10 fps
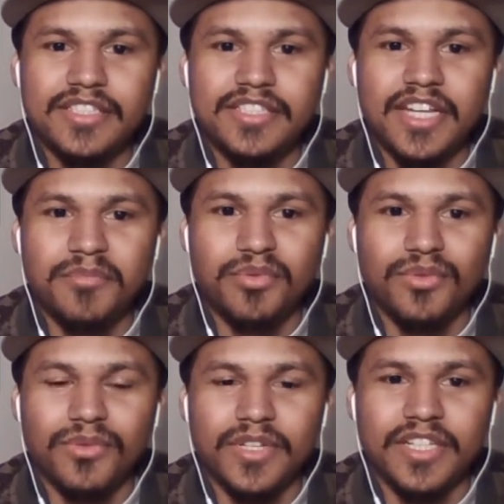
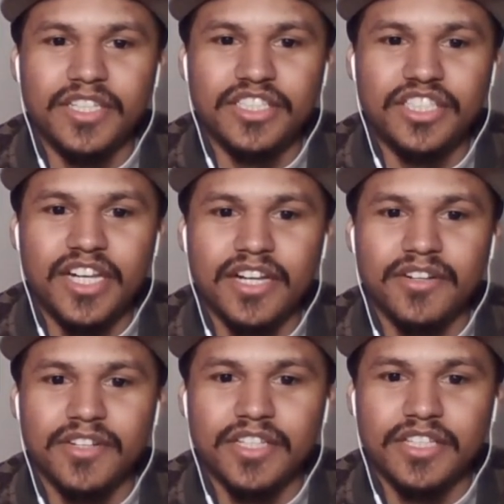Deadpool in the chair,
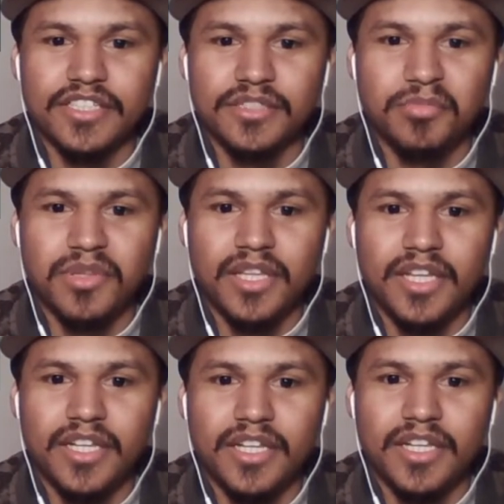and they're just
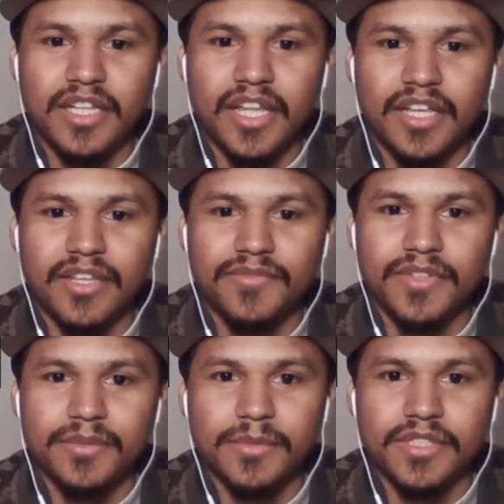playing it like if it
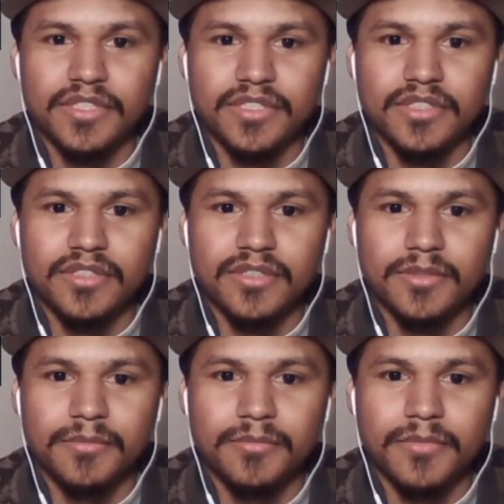was um,
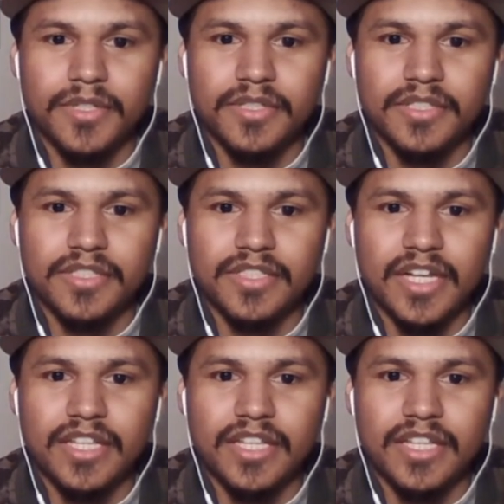this guy.